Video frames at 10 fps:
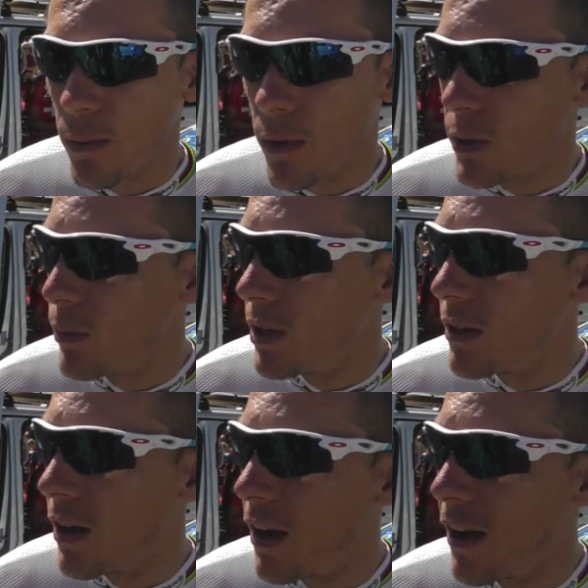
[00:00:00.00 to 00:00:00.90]
what
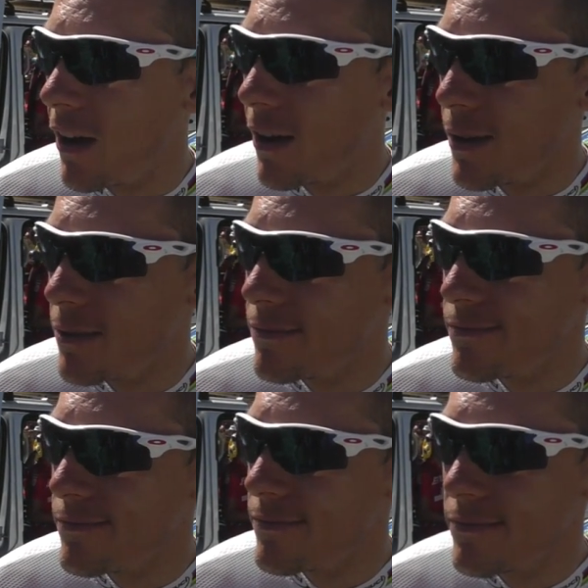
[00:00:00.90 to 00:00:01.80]
mean uh,
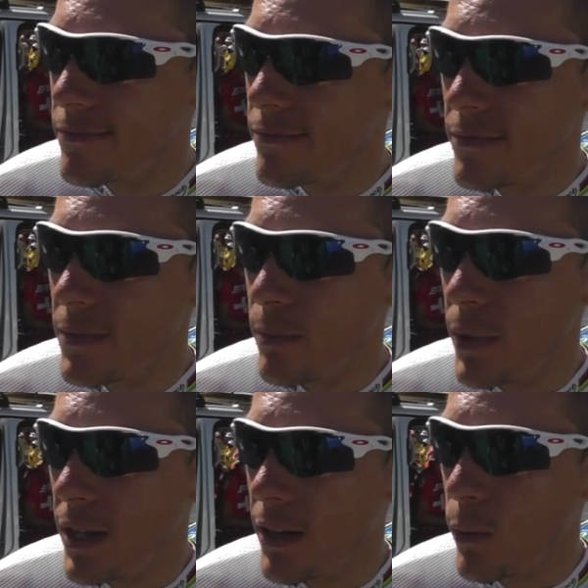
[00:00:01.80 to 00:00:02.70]

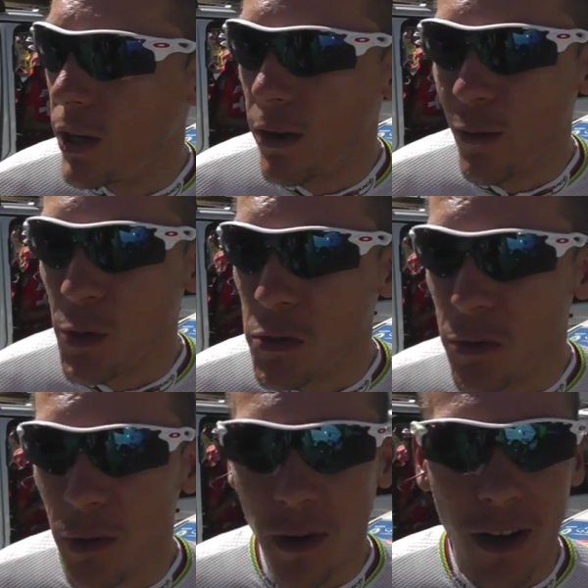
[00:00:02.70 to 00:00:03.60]
being winner of the tour.